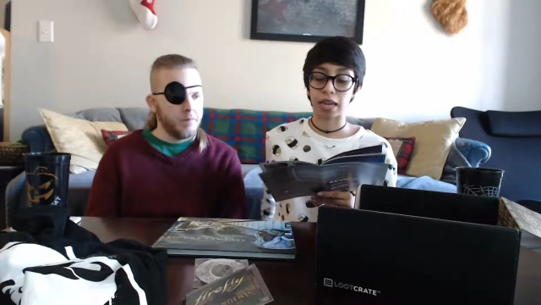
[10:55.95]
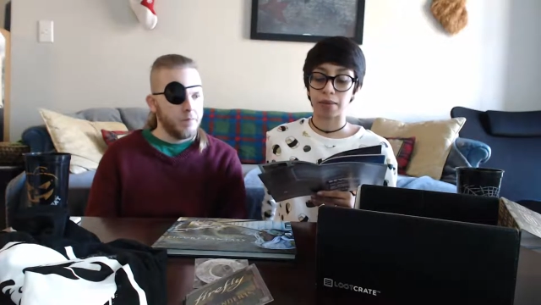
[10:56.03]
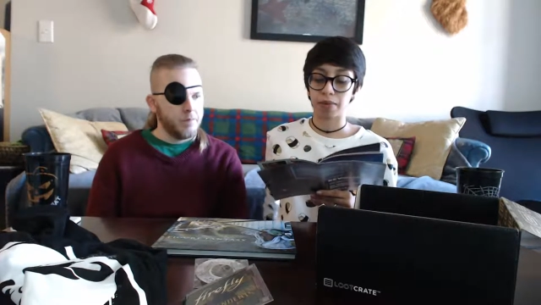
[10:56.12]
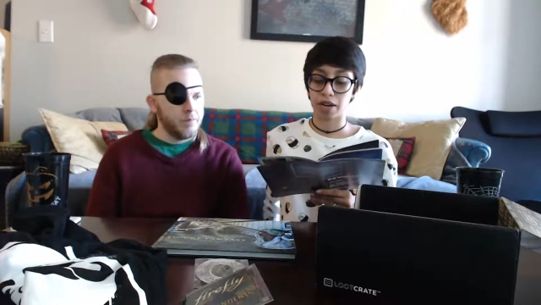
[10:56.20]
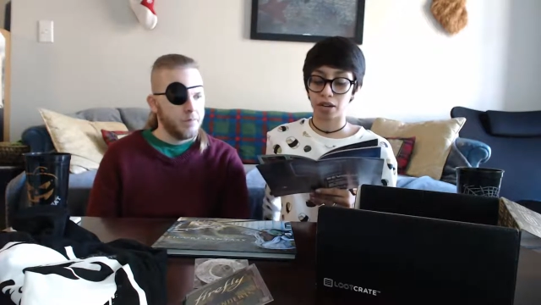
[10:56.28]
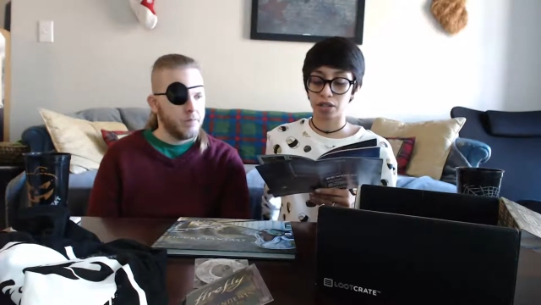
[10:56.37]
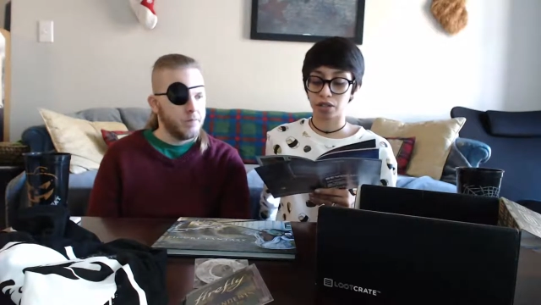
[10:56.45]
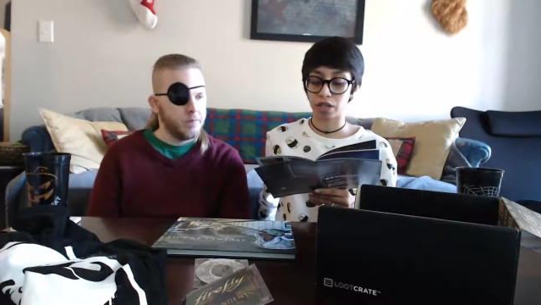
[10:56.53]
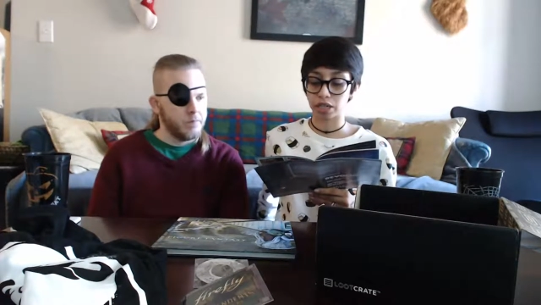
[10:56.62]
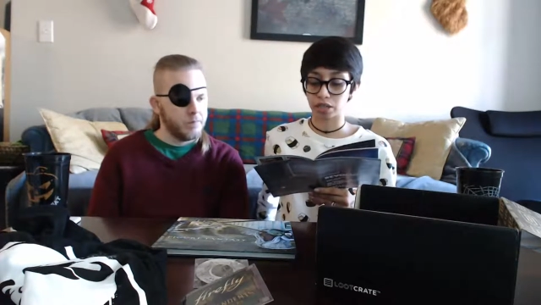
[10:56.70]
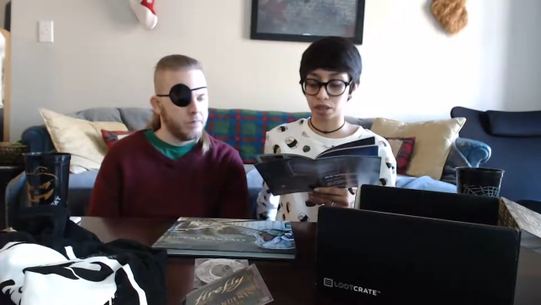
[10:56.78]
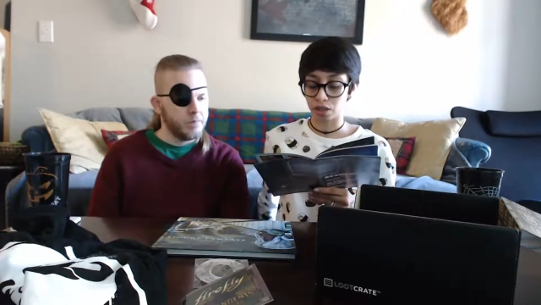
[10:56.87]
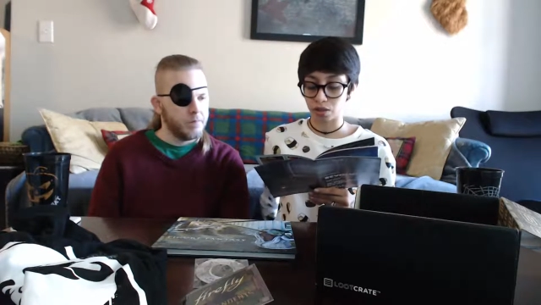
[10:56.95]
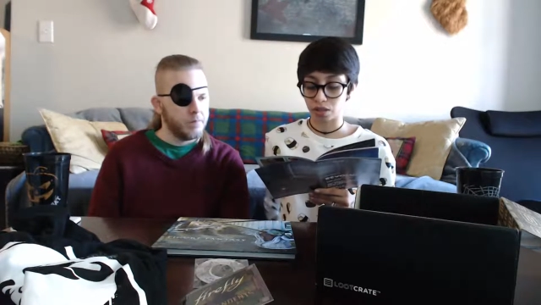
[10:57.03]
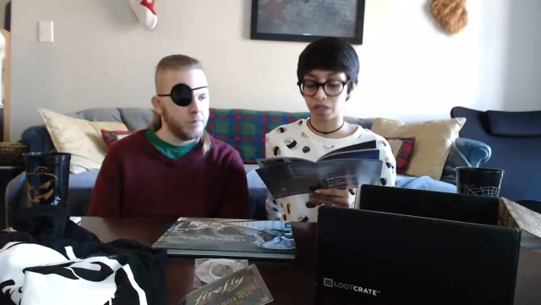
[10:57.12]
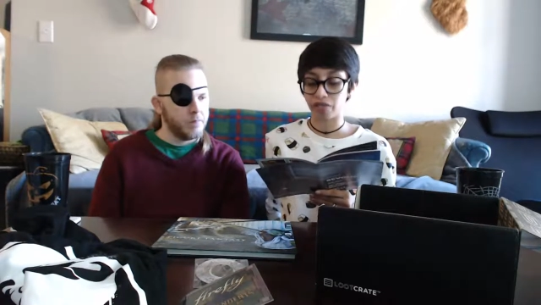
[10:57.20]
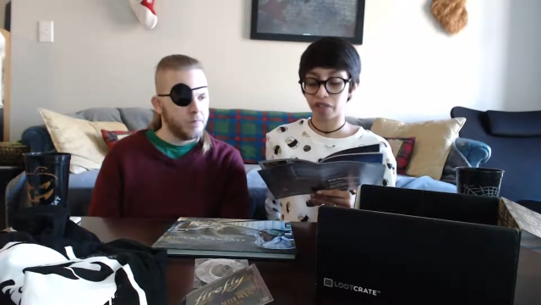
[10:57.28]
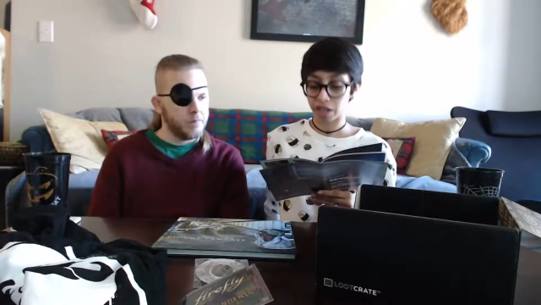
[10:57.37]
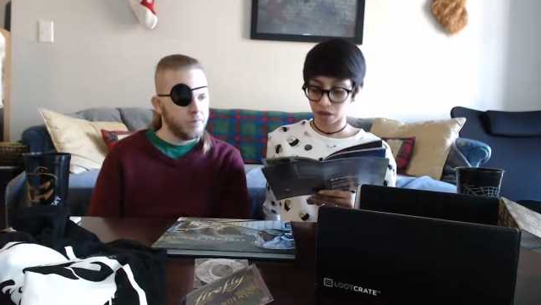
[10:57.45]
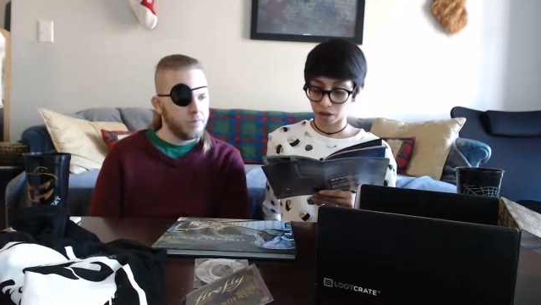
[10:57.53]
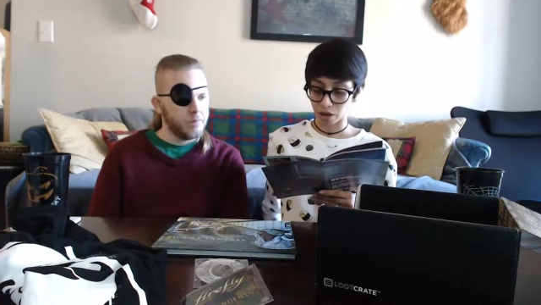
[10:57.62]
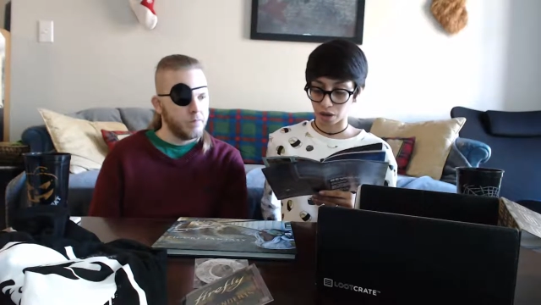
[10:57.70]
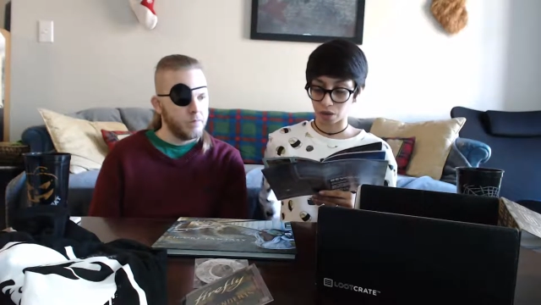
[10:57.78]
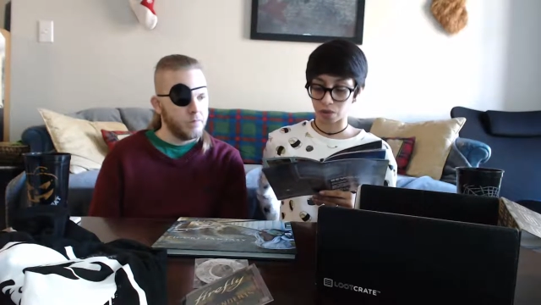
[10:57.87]
Speaker 1: game character exclusive
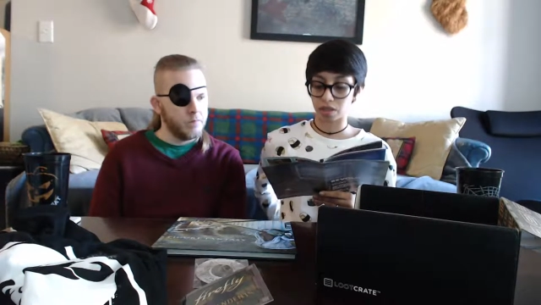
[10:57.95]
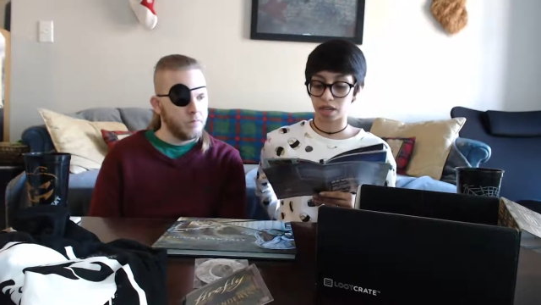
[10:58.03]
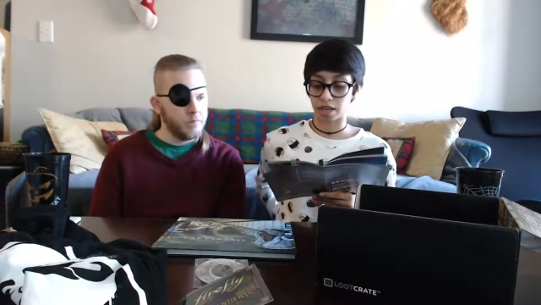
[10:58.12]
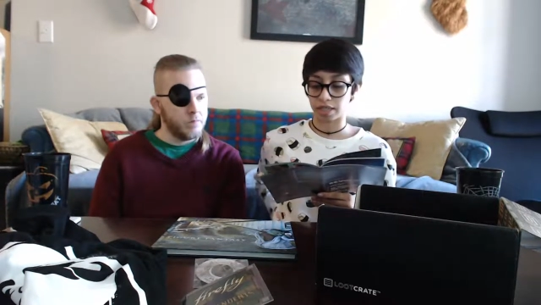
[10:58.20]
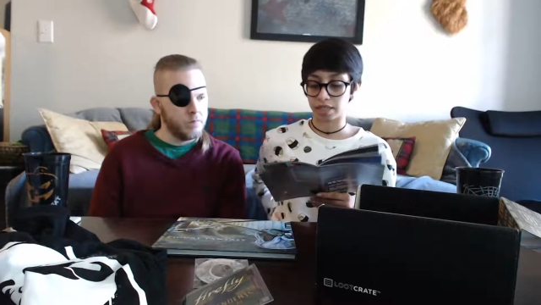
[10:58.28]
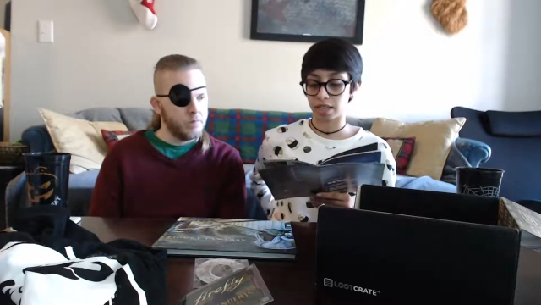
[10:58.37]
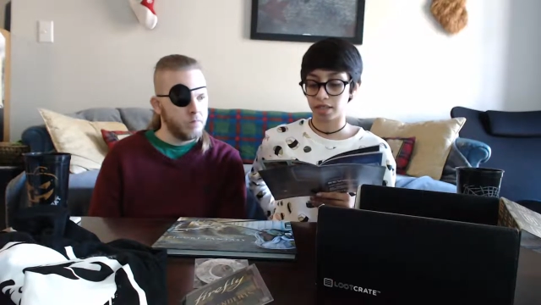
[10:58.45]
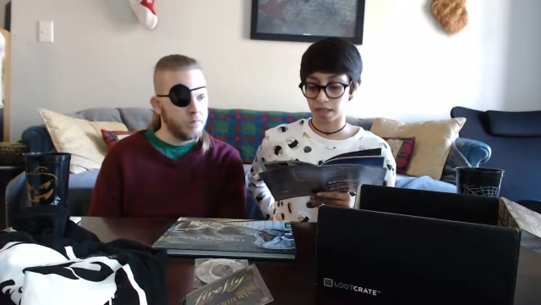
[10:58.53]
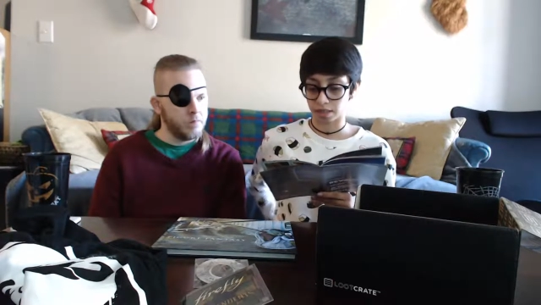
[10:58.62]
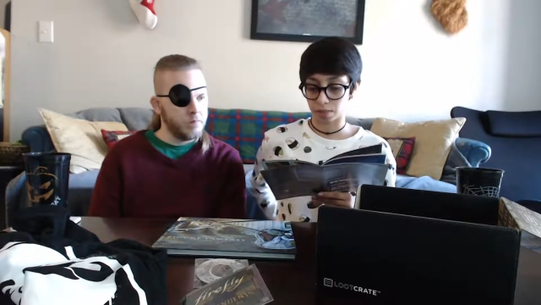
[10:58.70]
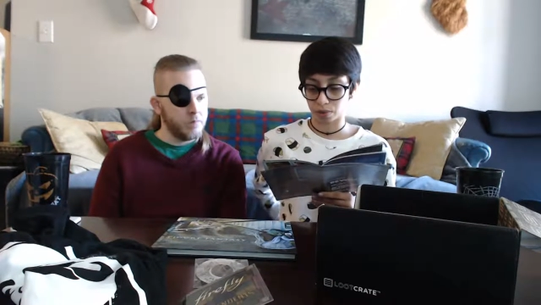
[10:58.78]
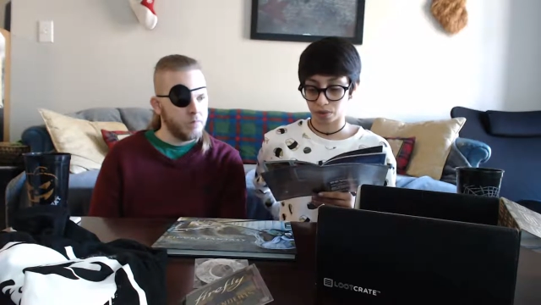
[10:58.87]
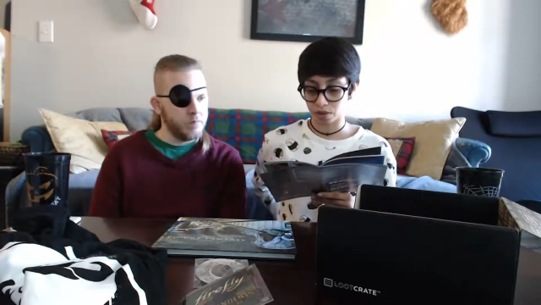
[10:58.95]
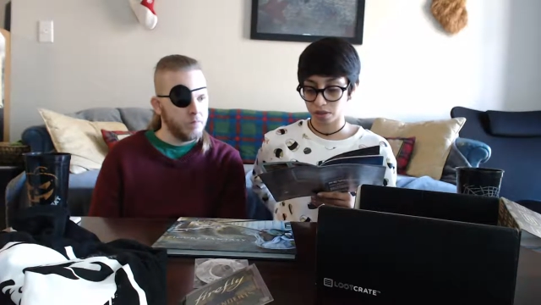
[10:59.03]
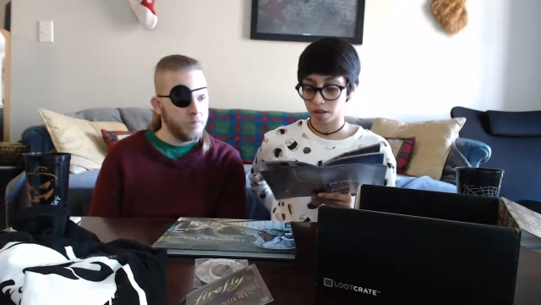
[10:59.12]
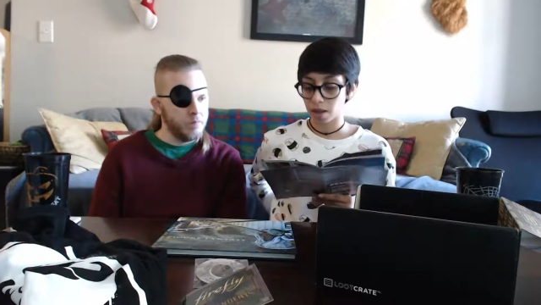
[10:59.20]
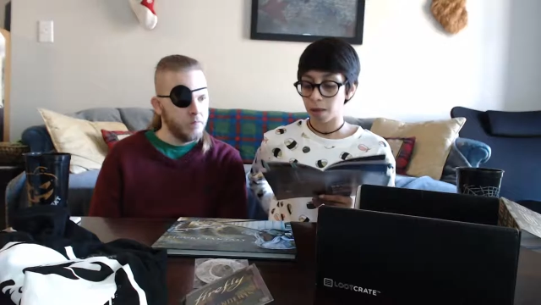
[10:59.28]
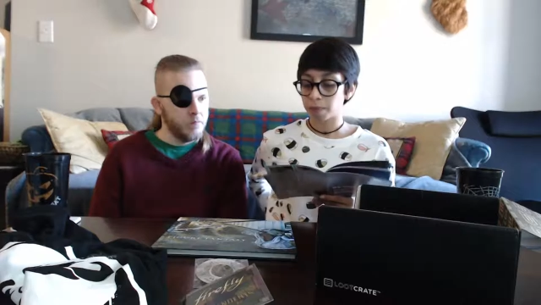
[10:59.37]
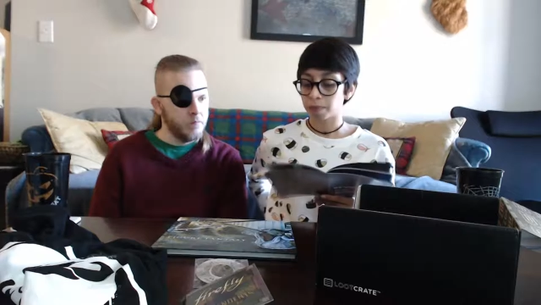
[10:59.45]
hero size collectibles.